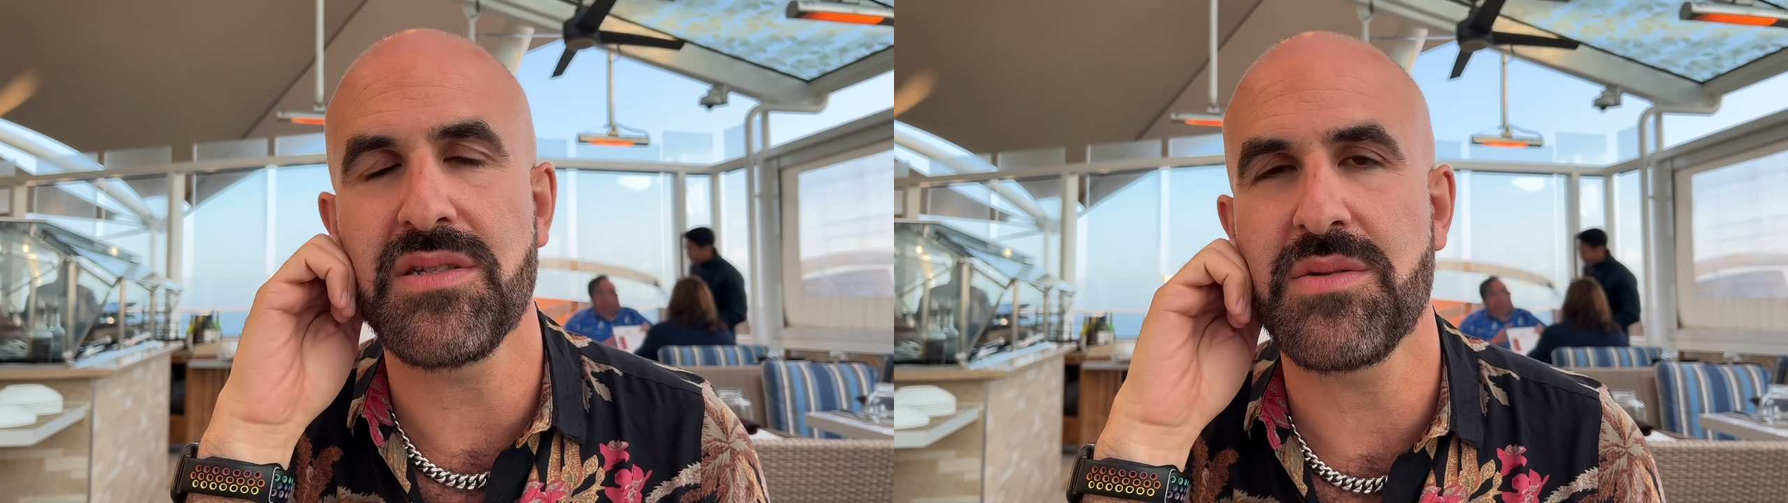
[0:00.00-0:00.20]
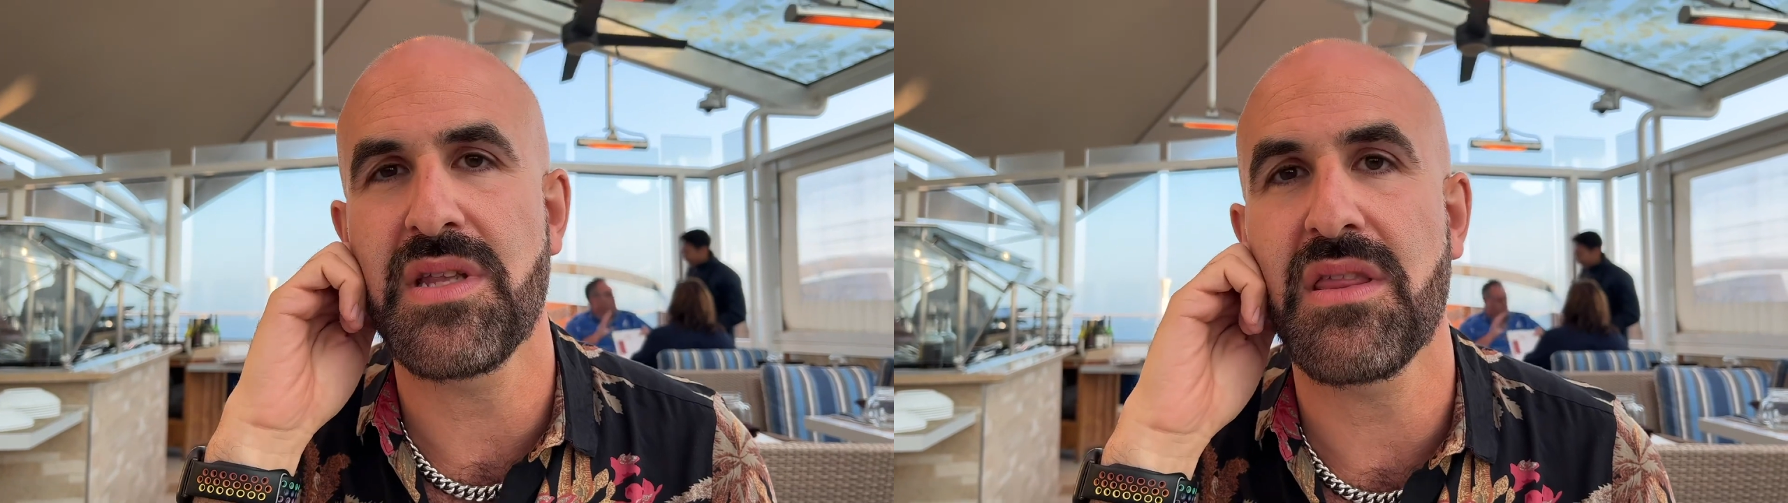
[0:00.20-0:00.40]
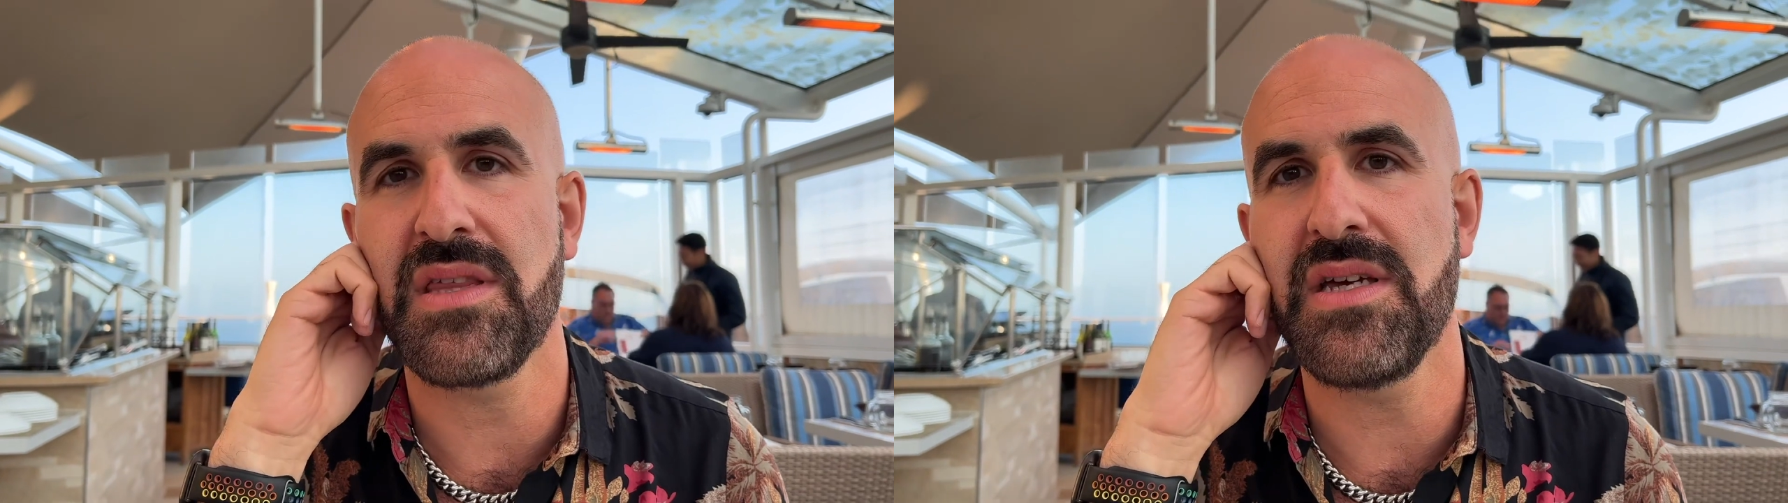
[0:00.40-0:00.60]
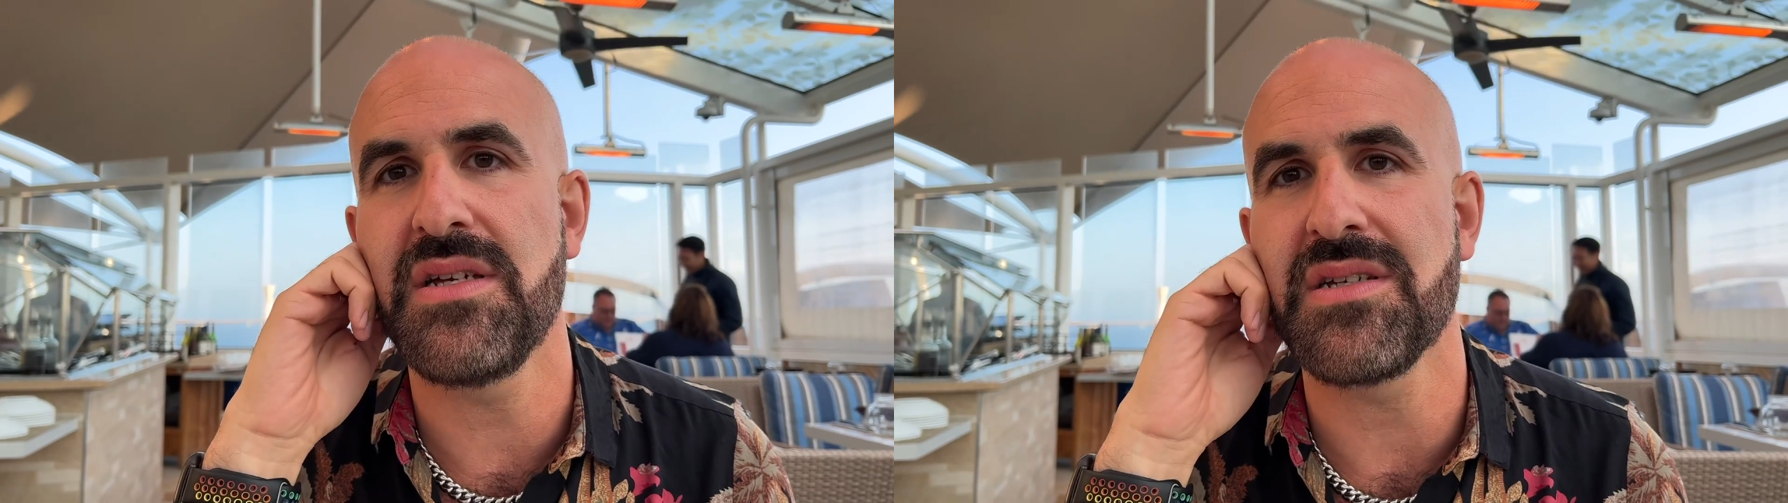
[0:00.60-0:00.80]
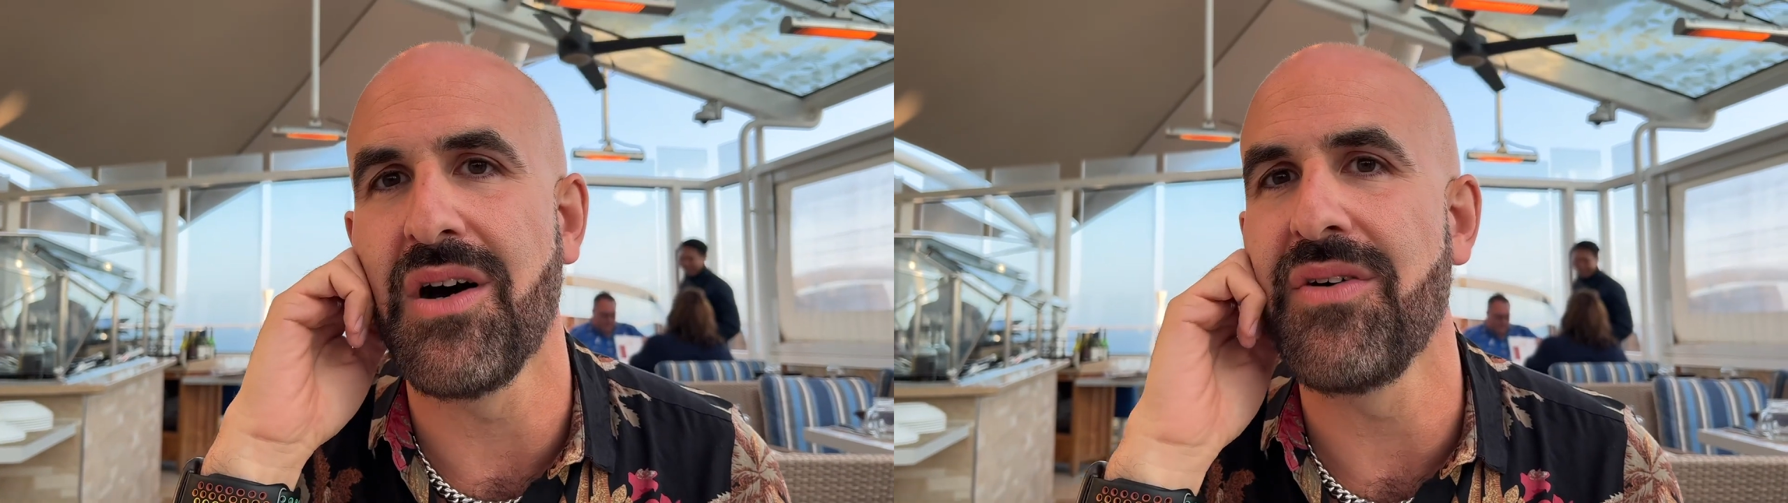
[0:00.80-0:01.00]
is a
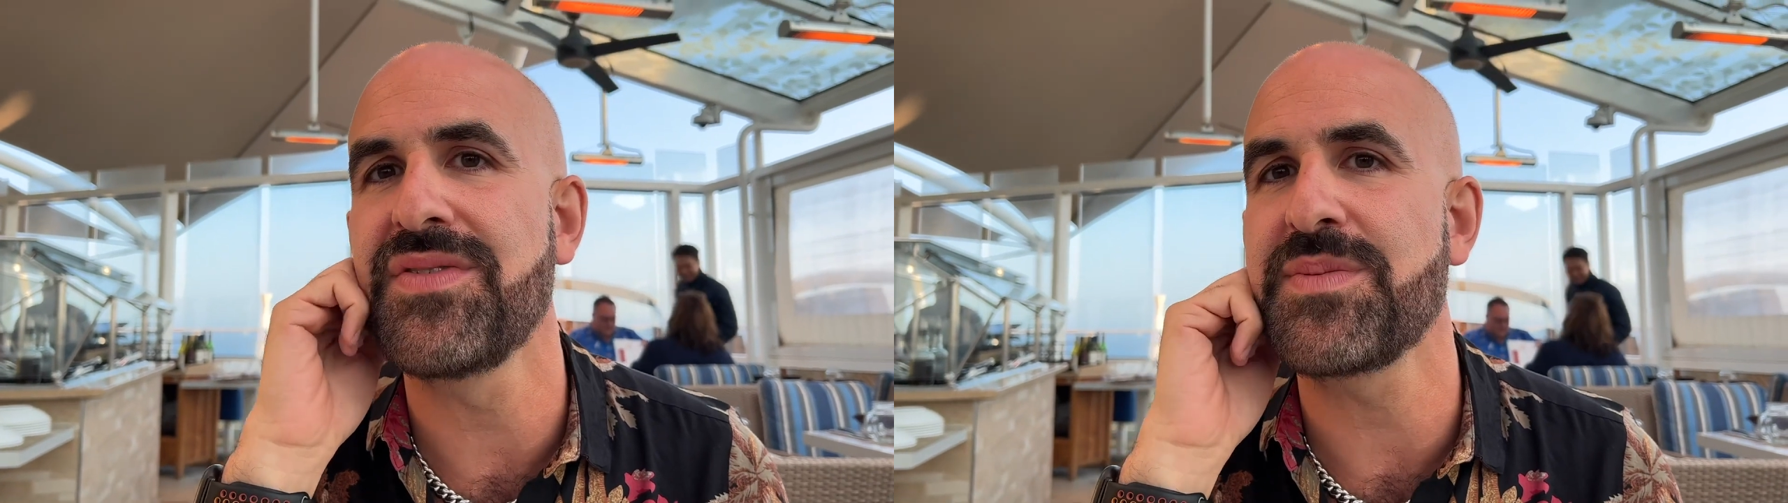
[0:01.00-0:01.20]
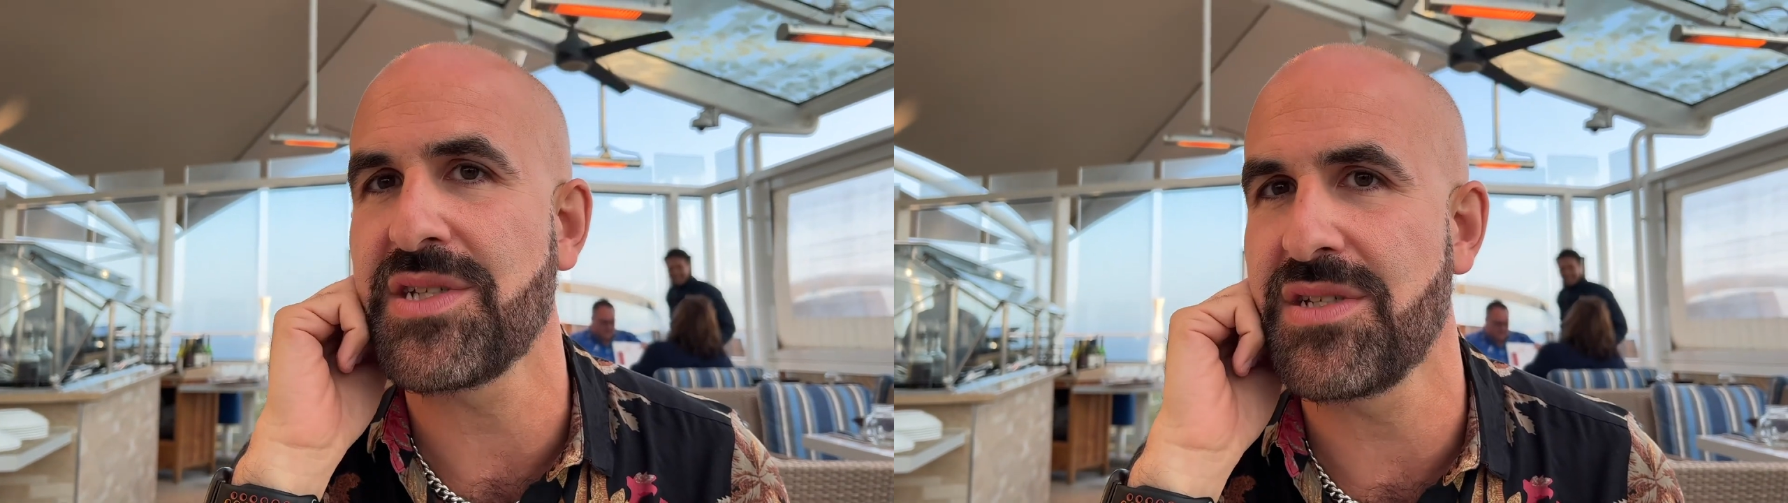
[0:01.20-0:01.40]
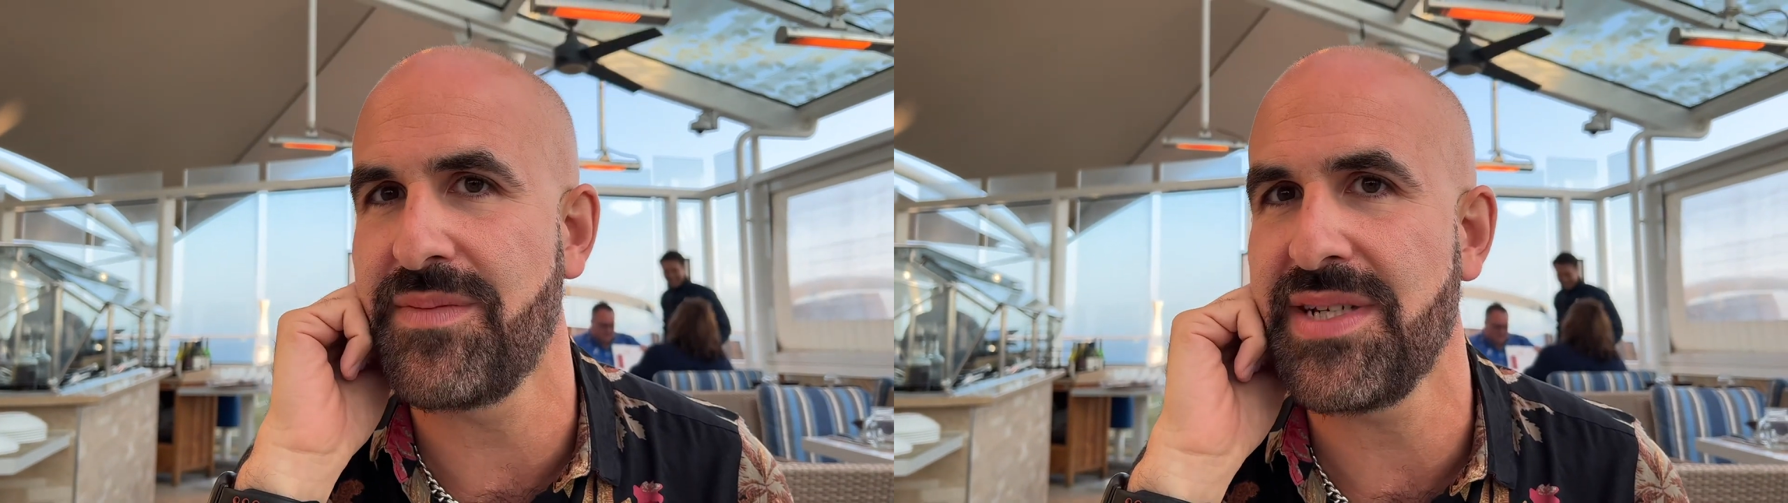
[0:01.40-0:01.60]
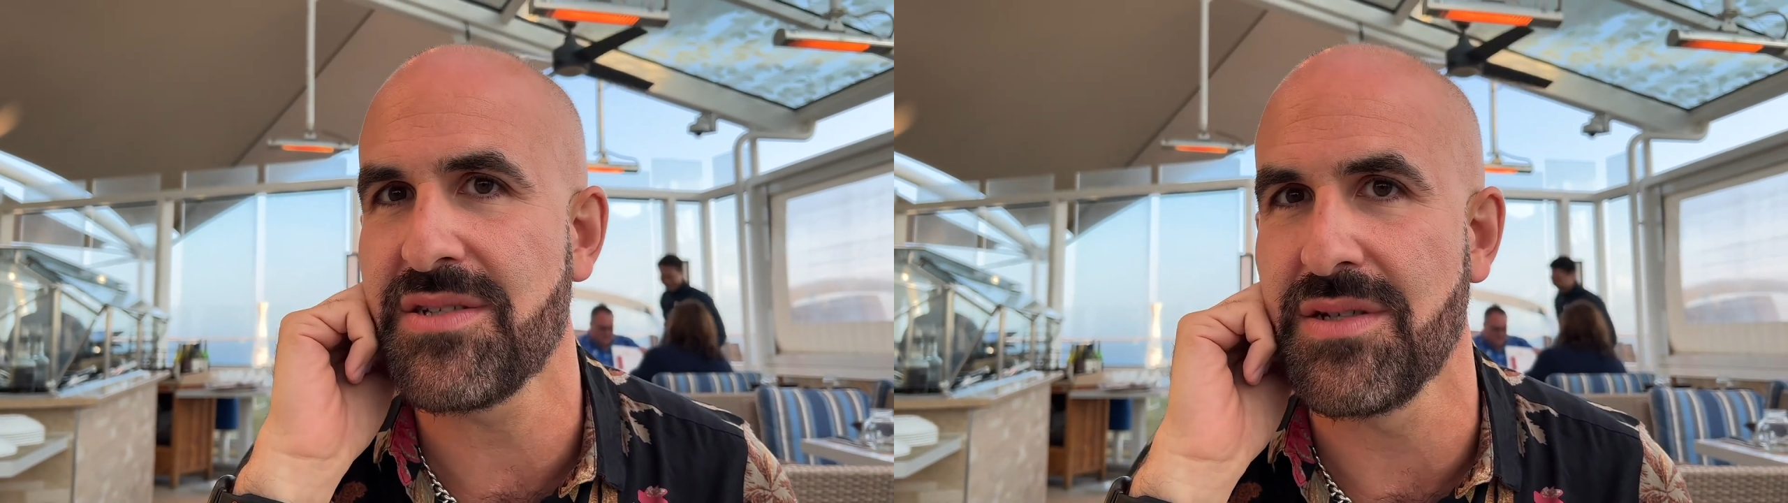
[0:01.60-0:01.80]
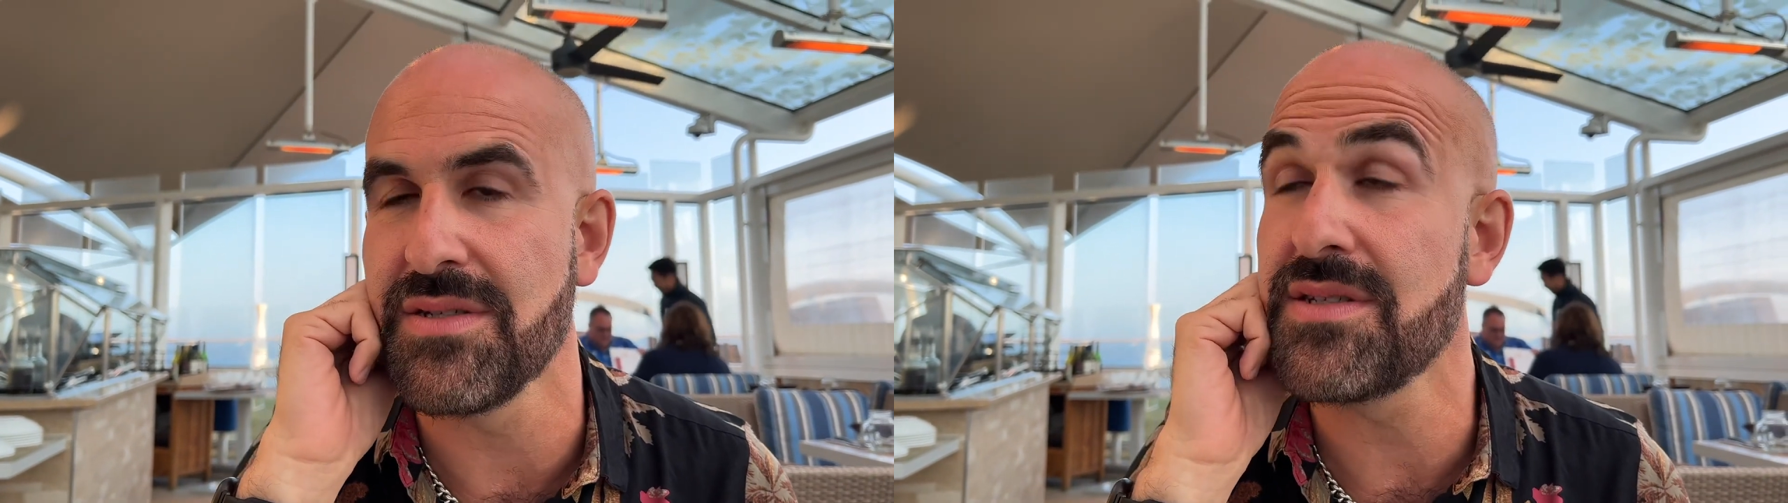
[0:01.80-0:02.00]
third off specialty
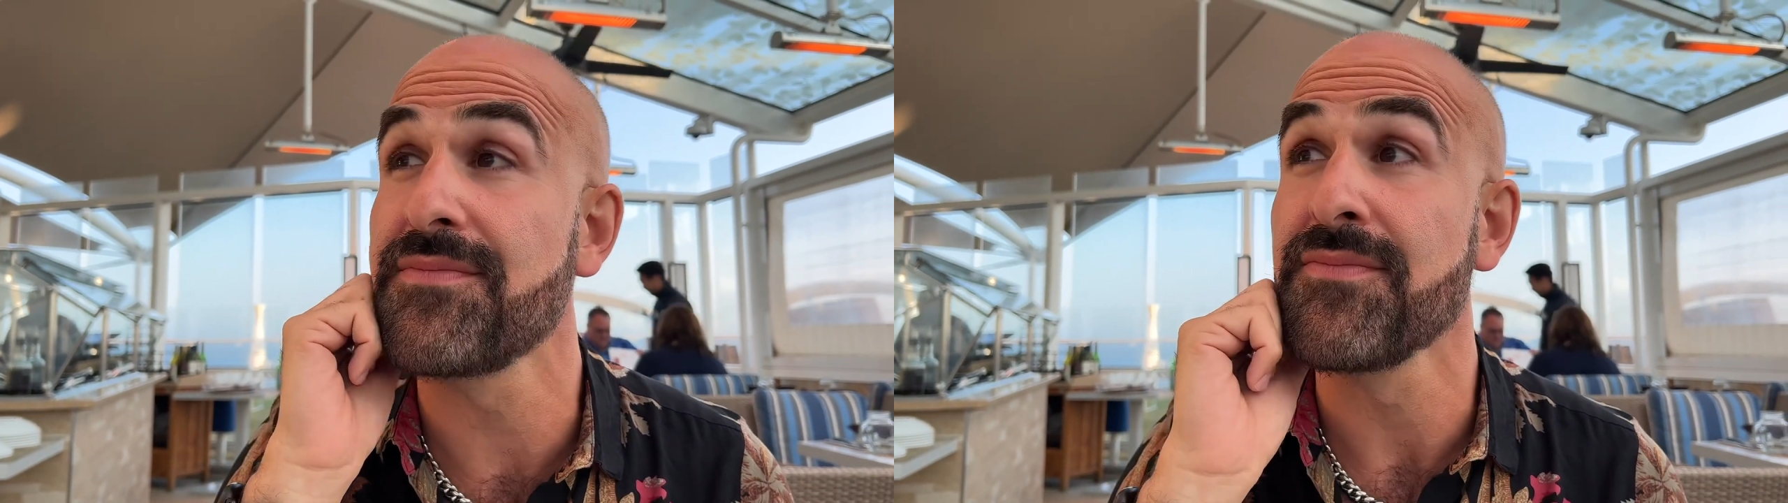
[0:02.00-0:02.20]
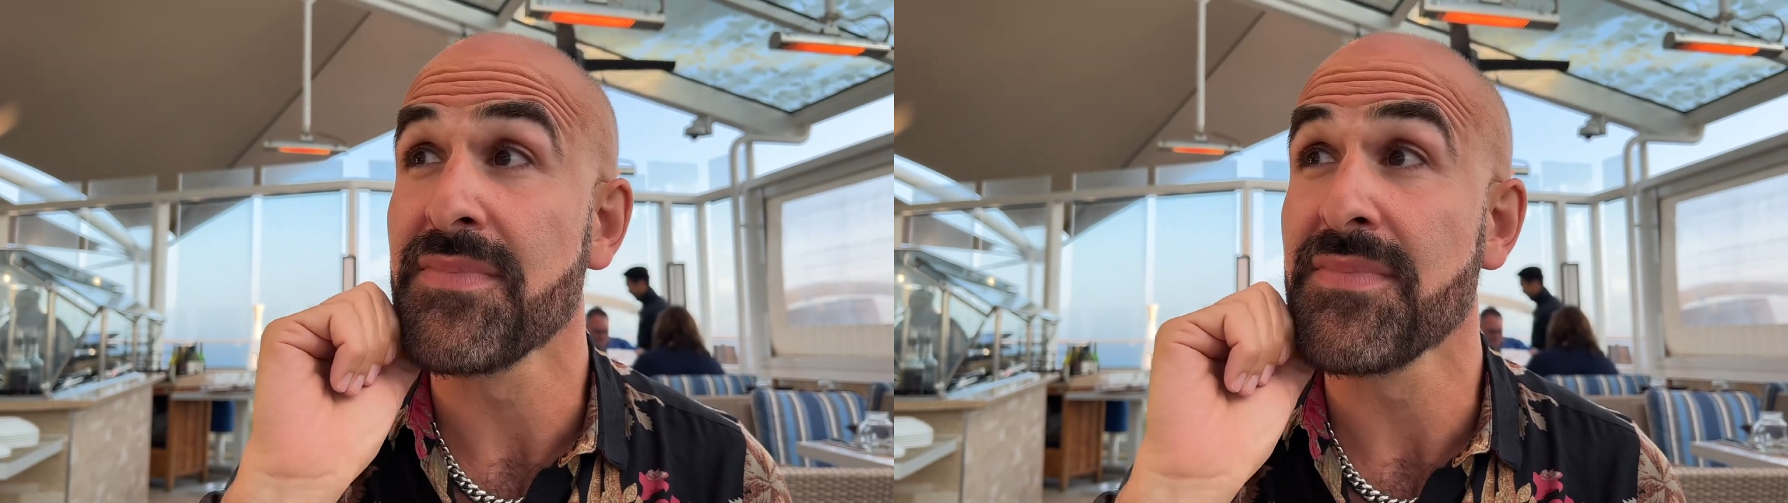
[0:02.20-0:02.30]
restaurants.